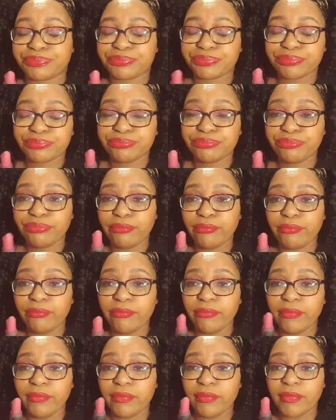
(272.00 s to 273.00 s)

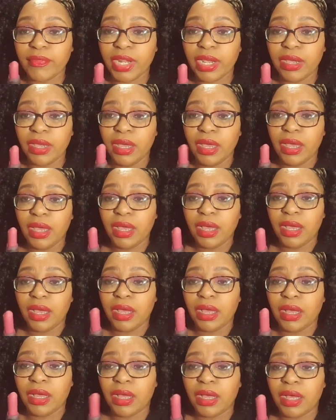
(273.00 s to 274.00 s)

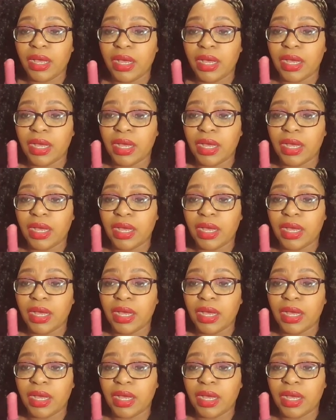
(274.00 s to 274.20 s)
(silence)